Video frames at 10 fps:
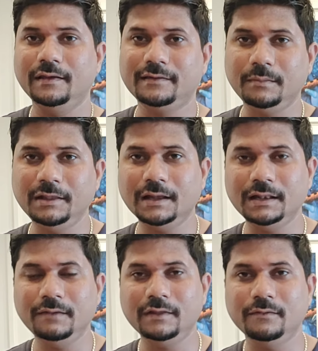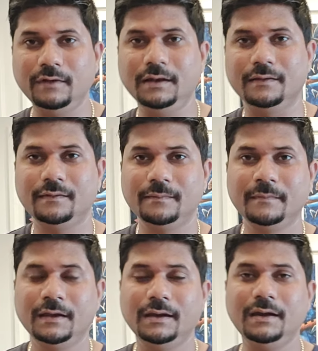Similarly with Venus,
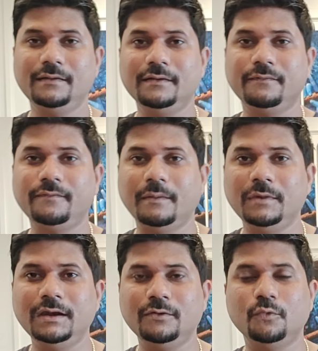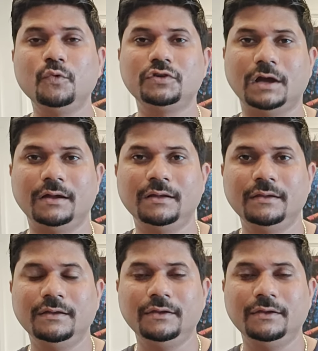it's a feminine urja.